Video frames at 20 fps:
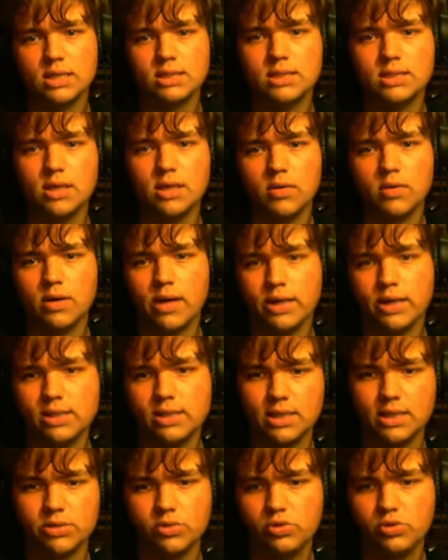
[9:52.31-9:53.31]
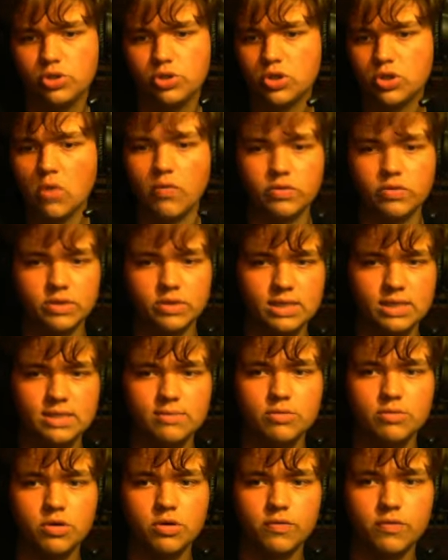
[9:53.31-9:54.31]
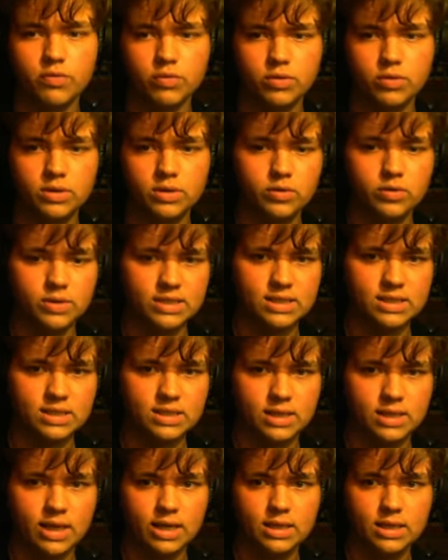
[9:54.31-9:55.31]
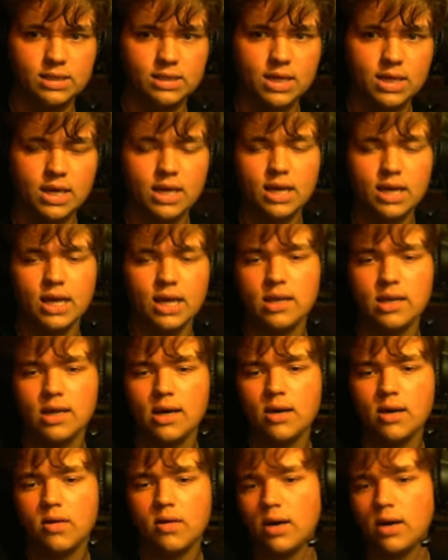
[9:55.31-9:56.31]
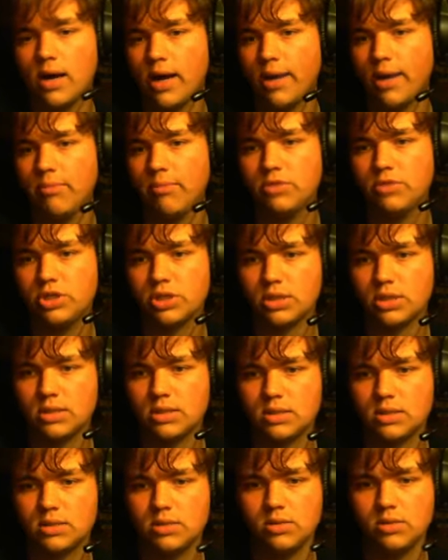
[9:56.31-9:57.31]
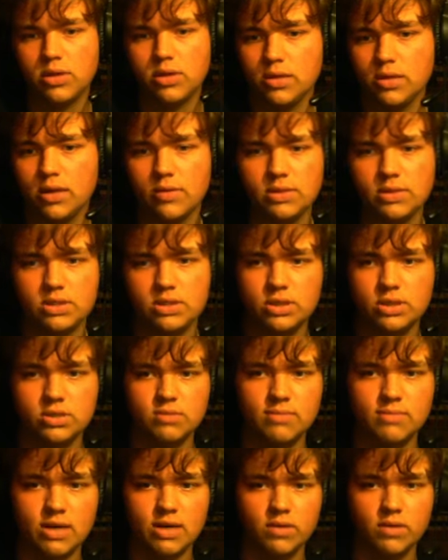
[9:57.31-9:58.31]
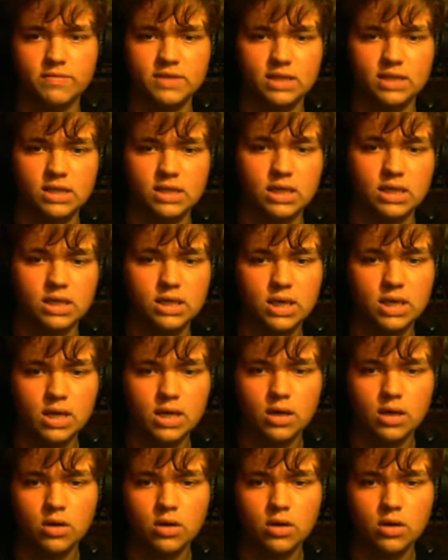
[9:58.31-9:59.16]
So I decided to just go for the easy move, rook queen c8, and now I'm just, now it's just a matter of technique.